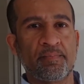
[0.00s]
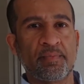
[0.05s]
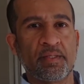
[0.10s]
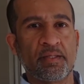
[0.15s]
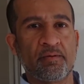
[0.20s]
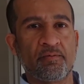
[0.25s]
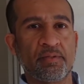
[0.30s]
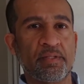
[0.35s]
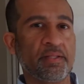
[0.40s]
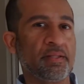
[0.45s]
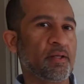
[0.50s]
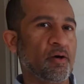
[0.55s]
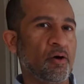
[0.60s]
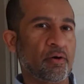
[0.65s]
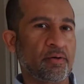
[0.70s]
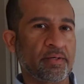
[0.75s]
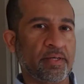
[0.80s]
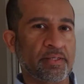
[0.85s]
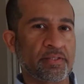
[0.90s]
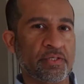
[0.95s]
within the
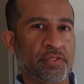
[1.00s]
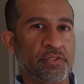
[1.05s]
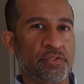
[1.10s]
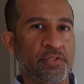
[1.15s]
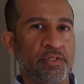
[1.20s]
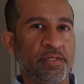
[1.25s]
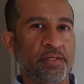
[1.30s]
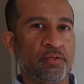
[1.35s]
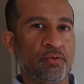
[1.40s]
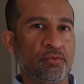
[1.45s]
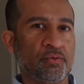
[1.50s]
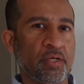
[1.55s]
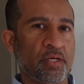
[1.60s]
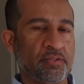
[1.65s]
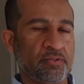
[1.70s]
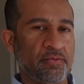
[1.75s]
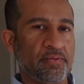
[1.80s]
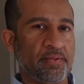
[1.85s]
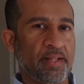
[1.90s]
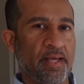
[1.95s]
organization in
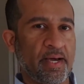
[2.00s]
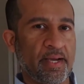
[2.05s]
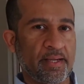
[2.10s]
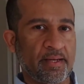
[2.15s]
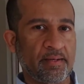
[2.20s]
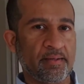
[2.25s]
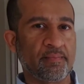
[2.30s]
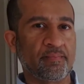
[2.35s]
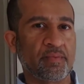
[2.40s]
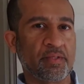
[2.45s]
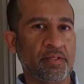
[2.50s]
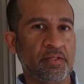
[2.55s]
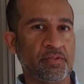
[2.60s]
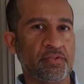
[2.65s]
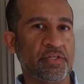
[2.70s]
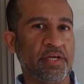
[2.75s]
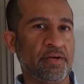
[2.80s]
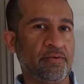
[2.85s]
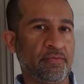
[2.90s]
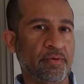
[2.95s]
2009,
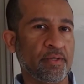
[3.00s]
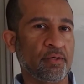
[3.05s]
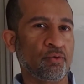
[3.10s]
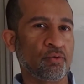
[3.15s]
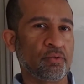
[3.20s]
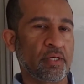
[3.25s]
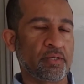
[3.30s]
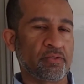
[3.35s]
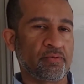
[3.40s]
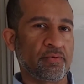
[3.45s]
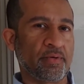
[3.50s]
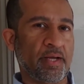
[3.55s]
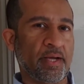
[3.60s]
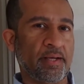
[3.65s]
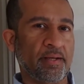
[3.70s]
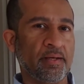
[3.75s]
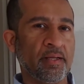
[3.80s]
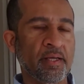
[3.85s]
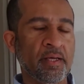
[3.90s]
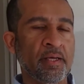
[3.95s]
January 2009.
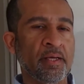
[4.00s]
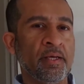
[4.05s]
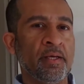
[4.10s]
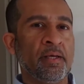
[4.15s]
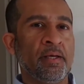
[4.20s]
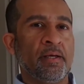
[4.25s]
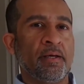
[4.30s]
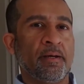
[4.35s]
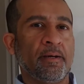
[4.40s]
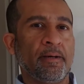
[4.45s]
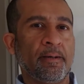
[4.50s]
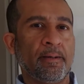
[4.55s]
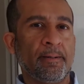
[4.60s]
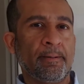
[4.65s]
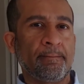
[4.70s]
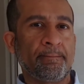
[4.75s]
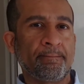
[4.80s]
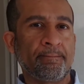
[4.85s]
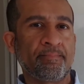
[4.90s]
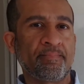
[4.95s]

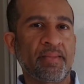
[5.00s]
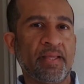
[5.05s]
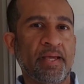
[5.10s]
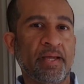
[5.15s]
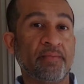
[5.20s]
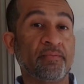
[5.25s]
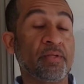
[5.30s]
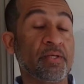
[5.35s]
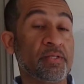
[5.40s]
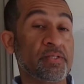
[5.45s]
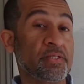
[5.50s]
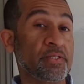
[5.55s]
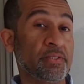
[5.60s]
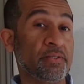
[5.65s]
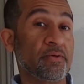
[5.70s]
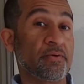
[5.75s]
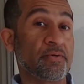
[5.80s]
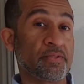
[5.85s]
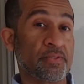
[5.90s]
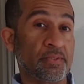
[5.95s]
And they see the
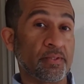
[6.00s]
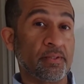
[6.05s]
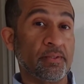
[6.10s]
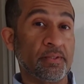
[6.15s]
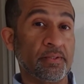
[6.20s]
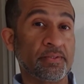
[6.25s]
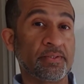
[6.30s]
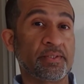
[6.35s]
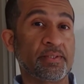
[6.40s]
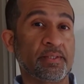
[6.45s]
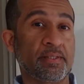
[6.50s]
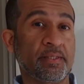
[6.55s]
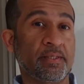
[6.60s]
results